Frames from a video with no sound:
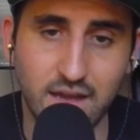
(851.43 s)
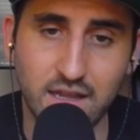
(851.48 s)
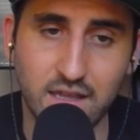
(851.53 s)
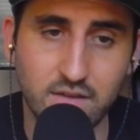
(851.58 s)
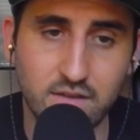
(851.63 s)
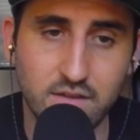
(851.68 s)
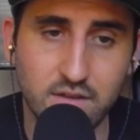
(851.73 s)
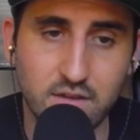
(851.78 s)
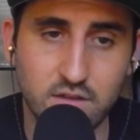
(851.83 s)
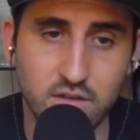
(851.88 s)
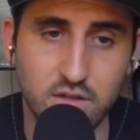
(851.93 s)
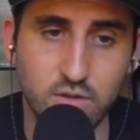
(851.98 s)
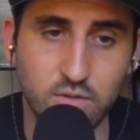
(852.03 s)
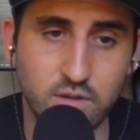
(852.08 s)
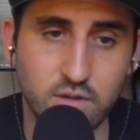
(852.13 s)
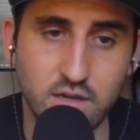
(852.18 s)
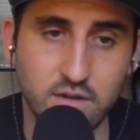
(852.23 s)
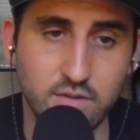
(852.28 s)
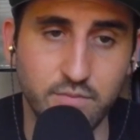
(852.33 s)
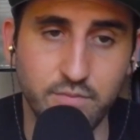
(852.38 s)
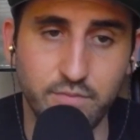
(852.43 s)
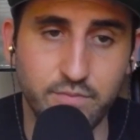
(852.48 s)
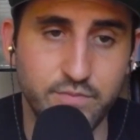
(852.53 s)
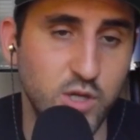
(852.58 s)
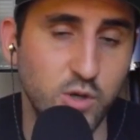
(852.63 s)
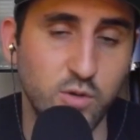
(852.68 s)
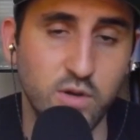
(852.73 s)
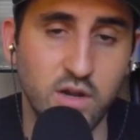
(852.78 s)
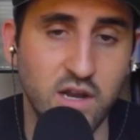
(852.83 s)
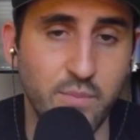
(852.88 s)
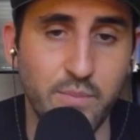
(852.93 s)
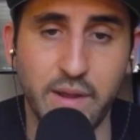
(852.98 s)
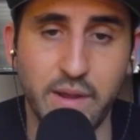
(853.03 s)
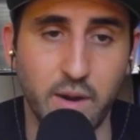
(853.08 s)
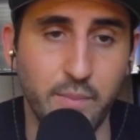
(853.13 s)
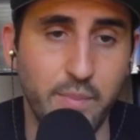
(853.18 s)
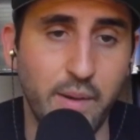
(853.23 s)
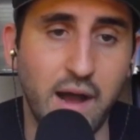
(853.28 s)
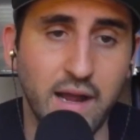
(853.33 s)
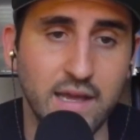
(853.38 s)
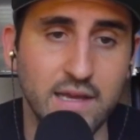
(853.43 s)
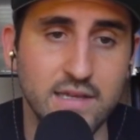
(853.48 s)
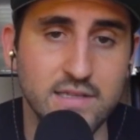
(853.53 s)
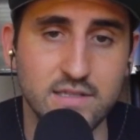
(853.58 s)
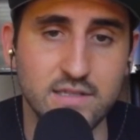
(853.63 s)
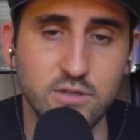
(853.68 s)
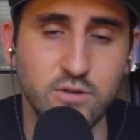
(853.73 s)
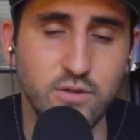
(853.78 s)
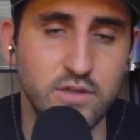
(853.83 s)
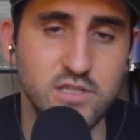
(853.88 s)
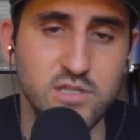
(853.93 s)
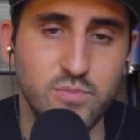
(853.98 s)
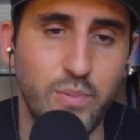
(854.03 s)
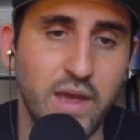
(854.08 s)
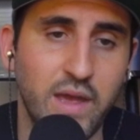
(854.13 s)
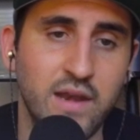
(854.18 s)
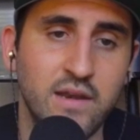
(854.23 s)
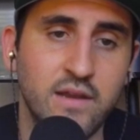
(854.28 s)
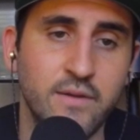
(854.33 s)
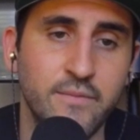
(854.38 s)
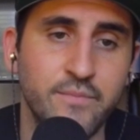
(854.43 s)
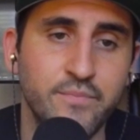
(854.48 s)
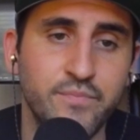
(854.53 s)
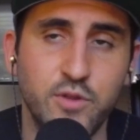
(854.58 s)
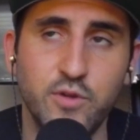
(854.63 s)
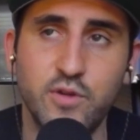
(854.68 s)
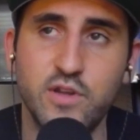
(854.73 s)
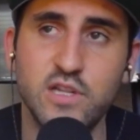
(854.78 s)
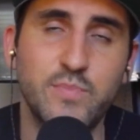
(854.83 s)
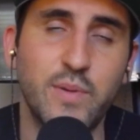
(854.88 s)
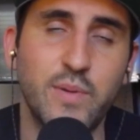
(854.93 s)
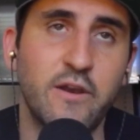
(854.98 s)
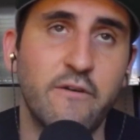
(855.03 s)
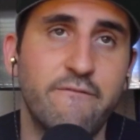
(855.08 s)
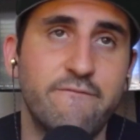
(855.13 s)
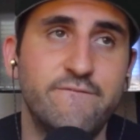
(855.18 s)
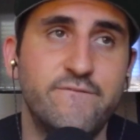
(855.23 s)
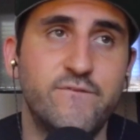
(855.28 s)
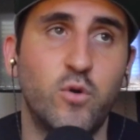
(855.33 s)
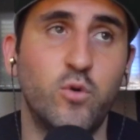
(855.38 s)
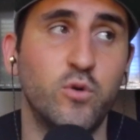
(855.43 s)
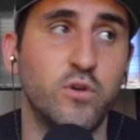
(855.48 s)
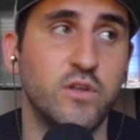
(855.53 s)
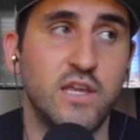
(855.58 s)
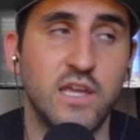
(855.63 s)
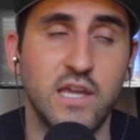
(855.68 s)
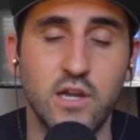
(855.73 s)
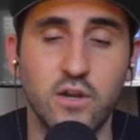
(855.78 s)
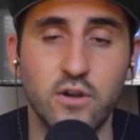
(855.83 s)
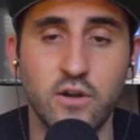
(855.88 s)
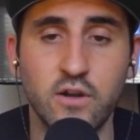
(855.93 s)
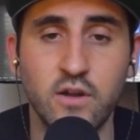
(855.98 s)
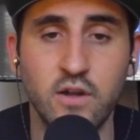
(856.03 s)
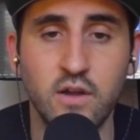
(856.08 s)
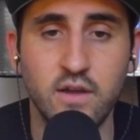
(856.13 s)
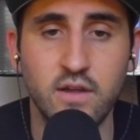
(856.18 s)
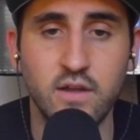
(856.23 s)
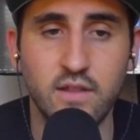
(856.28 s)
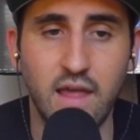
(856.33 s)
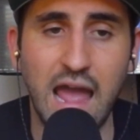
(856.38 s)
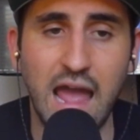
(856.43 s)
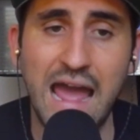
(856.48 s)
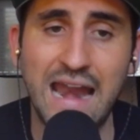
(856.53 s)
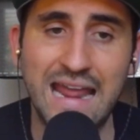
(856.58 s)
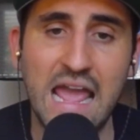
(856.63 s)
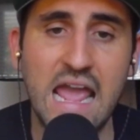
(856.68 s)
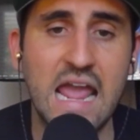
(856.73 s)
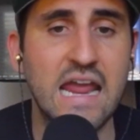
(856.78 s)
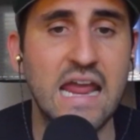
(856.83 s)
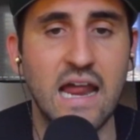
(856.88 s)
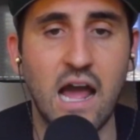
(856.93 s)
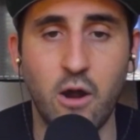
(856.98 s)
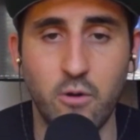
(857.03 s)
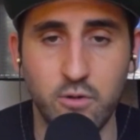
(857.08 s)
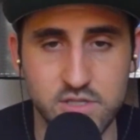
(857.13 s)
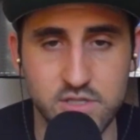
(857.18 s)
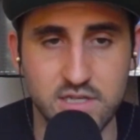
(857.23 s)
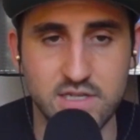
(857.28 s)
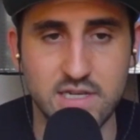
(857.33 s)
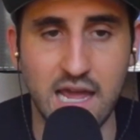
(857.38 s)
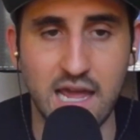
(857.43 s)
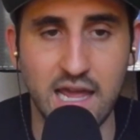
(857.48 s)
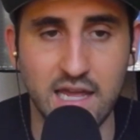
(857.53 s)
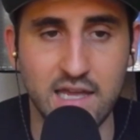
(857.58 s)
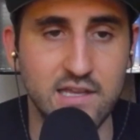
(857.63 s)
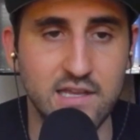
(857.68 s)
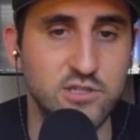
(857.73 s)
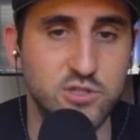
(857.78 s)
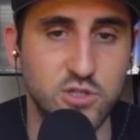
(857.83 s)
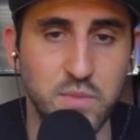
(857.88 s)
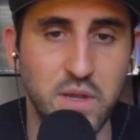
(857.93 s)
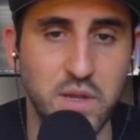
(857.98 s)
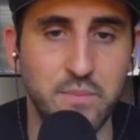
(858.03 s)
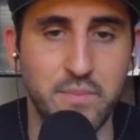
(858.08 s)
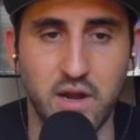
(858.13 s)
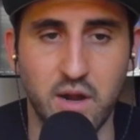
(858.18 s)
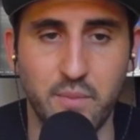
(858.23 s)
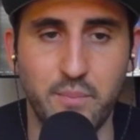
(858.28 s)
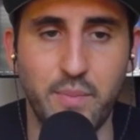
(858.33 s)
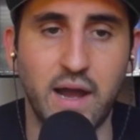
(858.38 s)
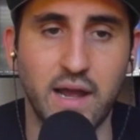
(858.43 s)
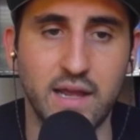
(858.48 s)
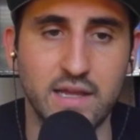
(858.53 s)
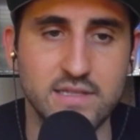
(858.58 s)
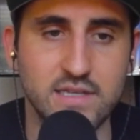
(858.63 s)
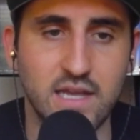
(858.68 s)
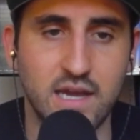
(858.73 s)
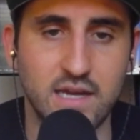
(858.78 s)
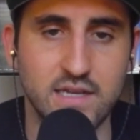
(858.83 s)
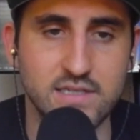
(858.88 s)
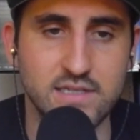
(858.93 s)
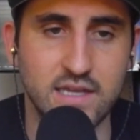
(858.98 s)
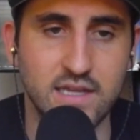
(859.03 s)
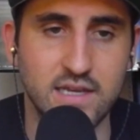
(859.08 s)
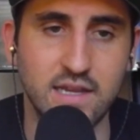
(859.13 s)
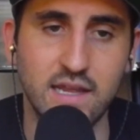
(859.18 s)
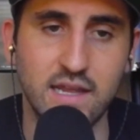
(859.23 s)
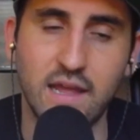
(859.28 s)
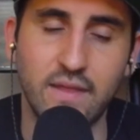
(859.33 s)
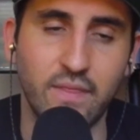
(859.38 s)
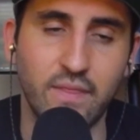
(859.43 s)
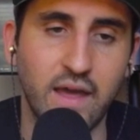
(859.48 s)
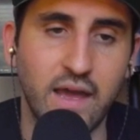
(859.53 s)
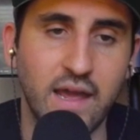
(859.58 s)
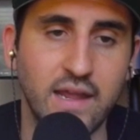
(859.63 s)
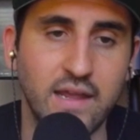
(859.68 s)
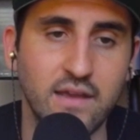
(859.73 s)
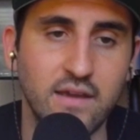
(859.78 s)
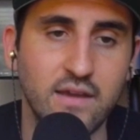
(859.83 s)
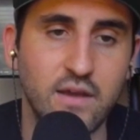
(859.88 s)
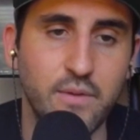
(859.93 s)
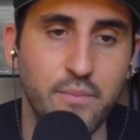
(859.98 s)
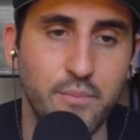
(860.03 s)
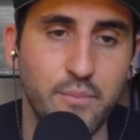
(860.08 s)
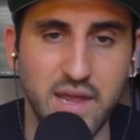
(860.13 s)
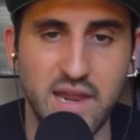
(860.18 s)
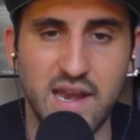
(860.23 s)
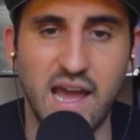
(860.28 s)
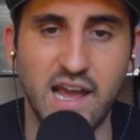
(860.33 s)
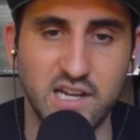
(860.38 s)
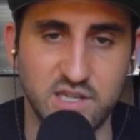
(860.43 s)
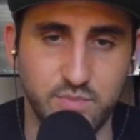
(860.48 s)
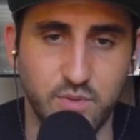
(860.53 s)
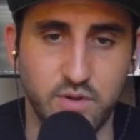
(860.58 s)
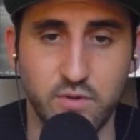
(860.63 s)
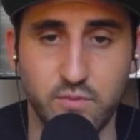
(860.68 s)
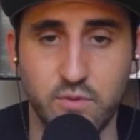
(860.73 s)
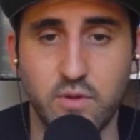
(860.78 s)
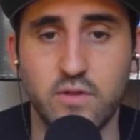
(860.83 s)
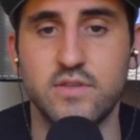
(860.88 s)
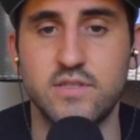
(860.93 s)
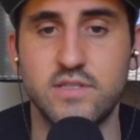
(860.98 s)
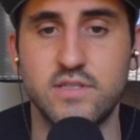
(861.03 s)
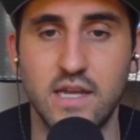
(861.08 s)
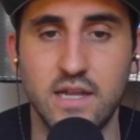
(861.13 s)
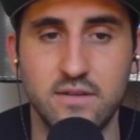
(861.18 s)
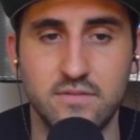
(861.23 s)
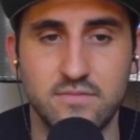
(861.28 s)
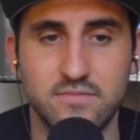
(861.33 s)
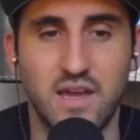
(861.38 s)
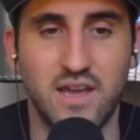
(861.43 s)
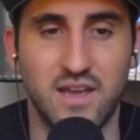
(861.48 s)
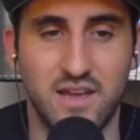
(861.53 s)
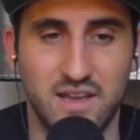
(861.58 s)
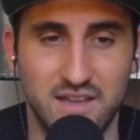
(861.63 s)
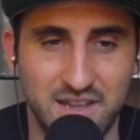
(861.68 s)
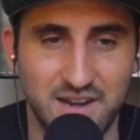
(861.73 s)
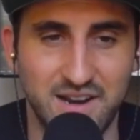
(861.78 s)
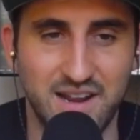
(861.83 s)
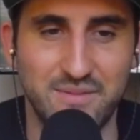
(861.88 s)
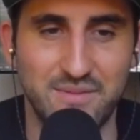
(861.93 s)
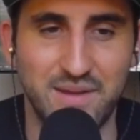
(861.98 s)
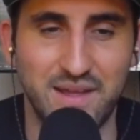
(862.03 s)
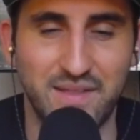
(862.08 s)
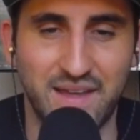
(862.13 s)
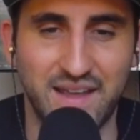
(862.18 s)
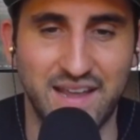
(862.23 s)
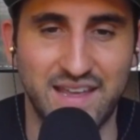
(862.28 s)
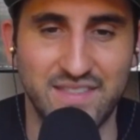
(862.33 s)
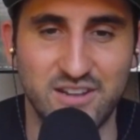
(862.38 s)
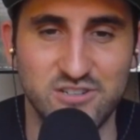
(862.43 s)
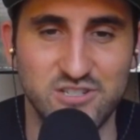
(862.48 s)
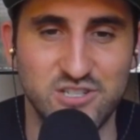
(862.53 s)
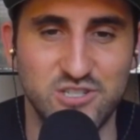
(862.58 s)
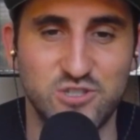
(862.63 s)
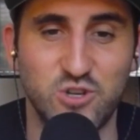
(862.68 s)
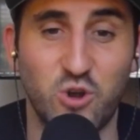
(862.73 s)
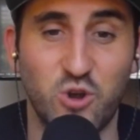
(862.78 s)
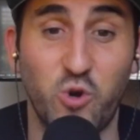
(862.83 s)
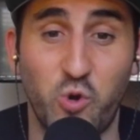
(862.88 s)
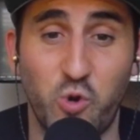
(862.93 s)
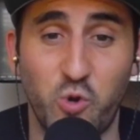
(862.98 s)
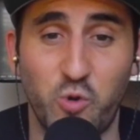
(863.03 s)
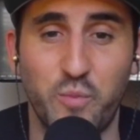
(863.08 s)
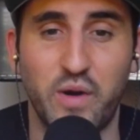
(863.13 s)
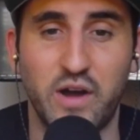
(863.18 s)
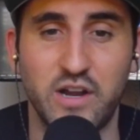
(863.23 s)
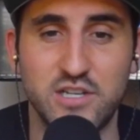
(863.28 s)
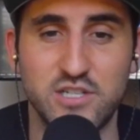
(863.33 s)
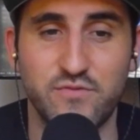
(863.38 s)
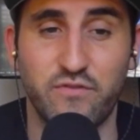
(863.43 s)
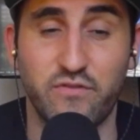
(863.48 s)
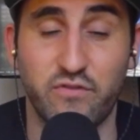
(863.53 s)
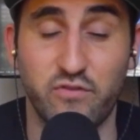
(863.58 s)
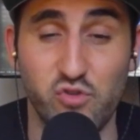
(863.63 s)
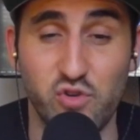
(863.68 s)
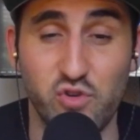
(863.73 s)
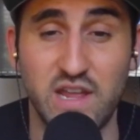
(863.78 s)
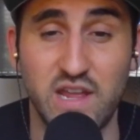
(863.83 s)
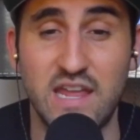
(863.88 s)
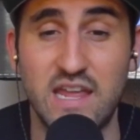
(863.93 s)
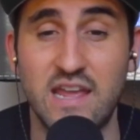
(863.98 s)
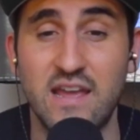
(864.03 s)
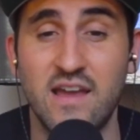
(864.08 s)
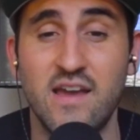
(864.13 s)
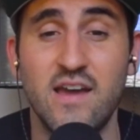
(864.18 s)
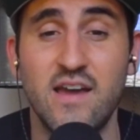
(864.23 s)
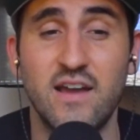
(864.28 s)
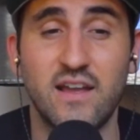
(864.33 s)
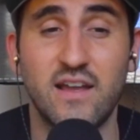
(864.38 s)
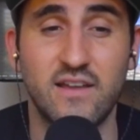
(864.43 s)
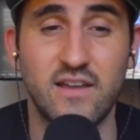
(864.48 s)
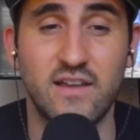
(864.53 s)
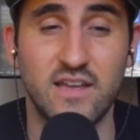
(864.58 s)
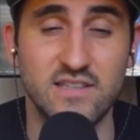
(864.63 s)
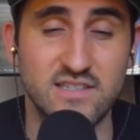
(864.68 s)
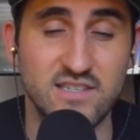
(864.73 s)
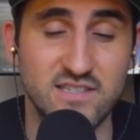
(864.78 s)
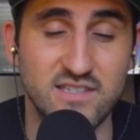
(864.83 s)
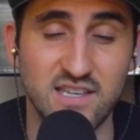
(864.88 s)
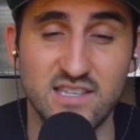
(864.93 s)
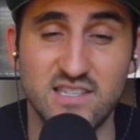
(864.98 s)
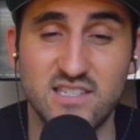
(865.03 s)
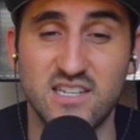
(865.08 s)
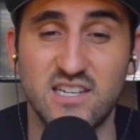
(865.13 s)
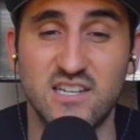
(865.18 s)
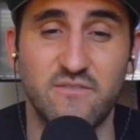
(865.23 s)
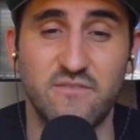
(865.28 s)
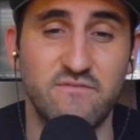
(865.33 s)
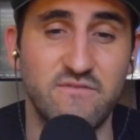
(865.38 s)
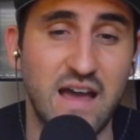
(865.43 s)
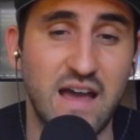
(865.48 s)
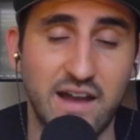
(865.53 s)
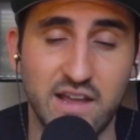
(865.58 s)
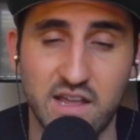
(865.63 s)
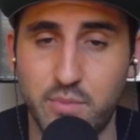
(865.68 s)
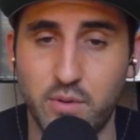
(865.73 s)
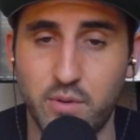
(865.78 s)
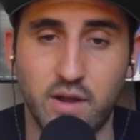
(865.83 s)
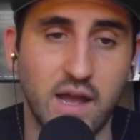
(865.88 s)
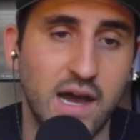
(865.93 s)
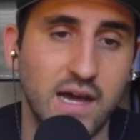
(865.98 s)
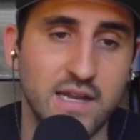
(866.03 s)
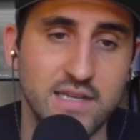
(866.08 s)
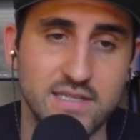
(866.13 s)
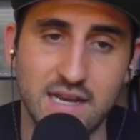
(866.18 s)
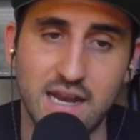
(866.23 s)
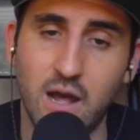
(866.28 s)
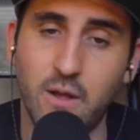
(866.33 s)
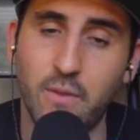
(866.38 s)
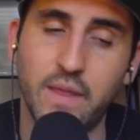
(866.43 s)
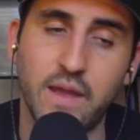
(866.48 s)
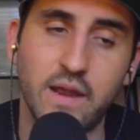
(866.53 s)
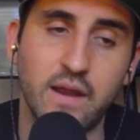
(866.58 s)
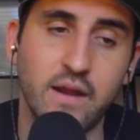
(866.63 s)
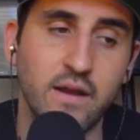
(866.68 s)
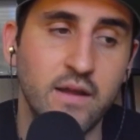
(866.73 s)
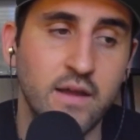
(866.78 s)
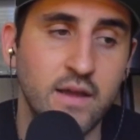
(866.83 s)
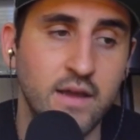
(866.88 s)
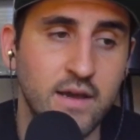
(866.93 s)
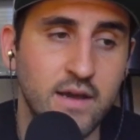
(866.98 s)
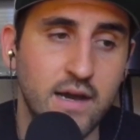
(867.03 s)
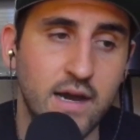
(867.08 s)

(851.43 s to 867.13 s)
Like, you can tune into Bigger Pockets. You could spend a full year at 8 hours a day consuming Bigger Pockets content and like be an expert in real estate. You know what I mean? Like, there's so much free, consistent, valuable content out there.